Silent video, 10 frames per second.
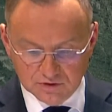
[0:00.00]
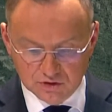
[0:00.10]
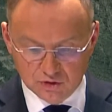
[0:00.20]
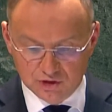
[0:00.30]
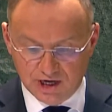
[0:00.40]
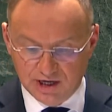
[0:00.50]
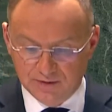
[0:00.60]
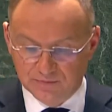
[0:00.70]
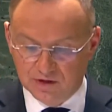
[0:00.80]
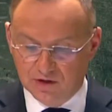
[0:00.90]
Today,
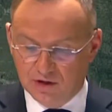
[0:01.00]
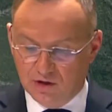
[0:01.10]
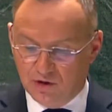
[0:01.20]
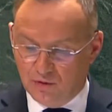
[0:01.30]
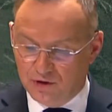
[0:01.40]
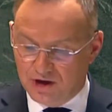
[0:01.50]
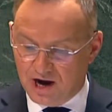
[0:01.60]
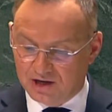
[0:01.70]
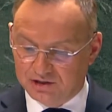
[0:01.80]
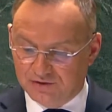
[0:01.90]
we
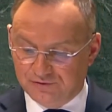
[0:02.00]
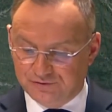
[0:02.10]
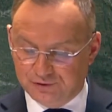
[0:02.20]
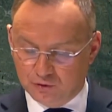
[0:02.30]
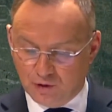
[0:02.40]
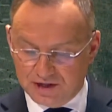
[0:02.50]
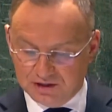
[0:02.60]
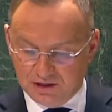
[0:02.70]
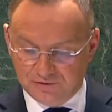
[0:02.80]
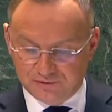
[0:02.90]
are the
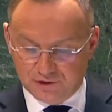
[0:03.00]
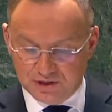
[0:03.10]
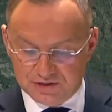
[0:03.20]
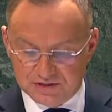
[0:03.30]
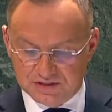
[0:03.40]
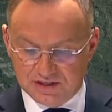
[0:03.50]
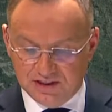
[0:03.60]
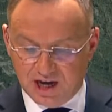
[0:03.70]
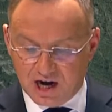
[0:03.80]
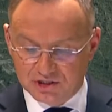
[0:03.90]
21st
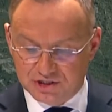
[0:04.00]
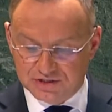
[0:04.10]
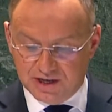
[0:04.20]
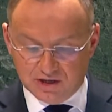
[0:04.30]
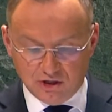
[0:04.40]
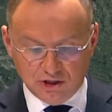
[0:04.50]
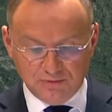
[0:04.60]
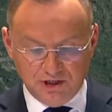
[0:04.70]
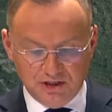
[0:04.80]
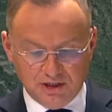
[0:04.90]
largest
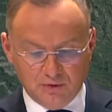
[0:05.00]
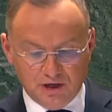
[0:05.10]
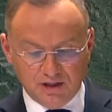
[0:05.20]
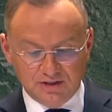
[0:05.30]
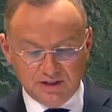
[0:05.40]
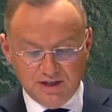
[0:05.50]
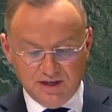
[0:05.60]
economy in the world,